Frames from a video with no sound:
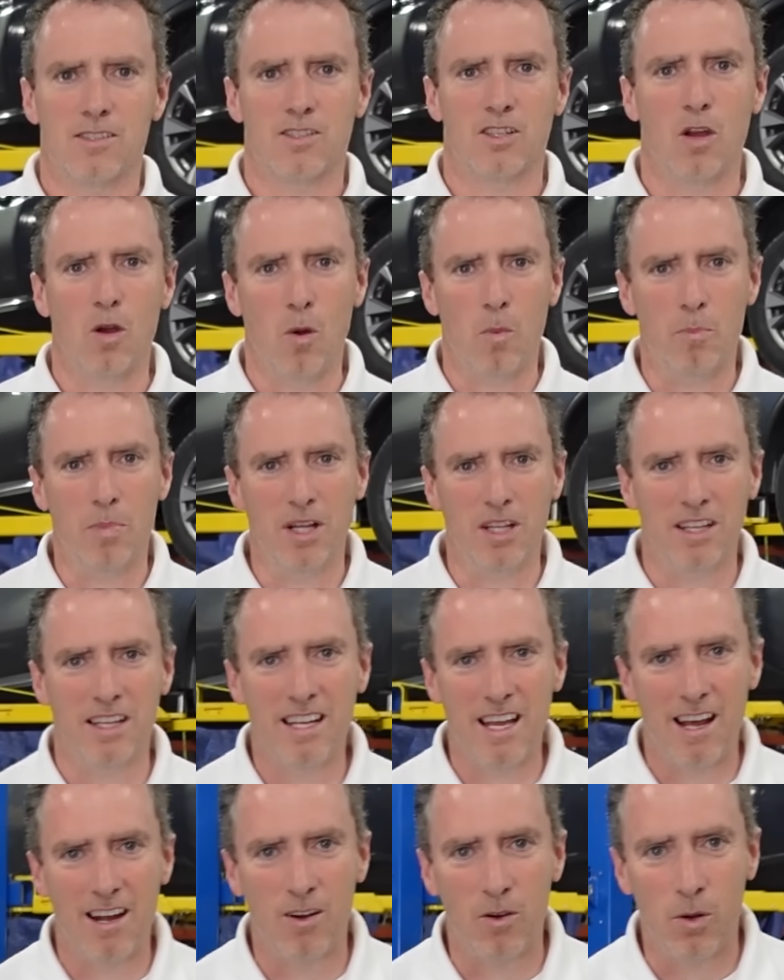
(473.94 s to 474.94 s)
So Billy
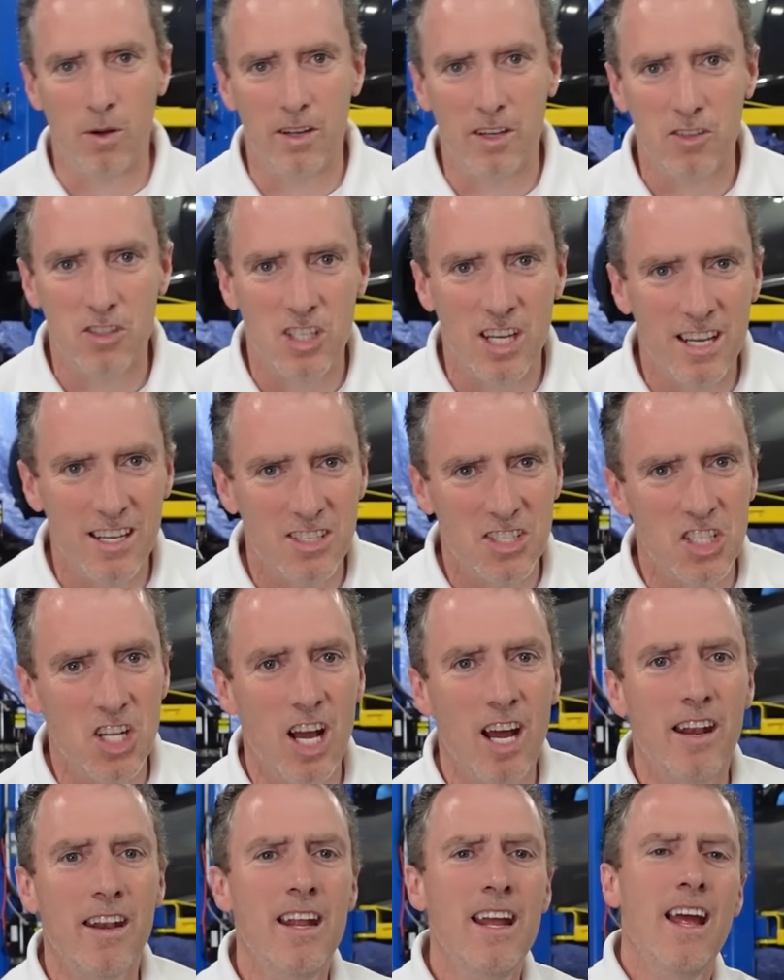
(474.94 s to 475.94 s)
got our oil change
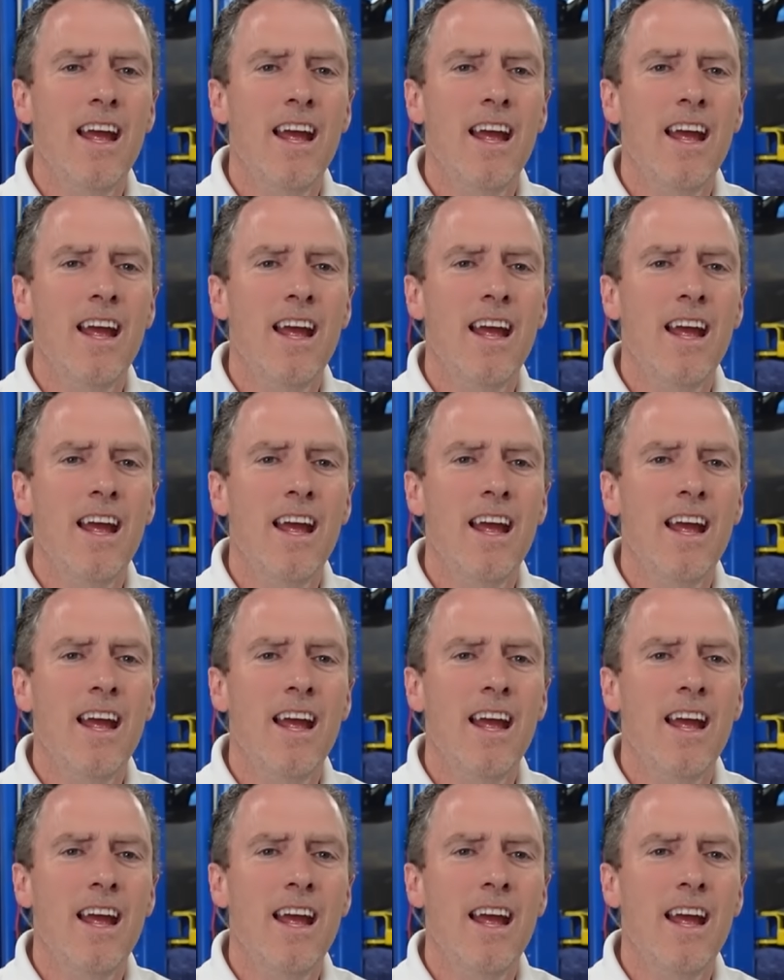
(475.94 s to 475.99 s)
done,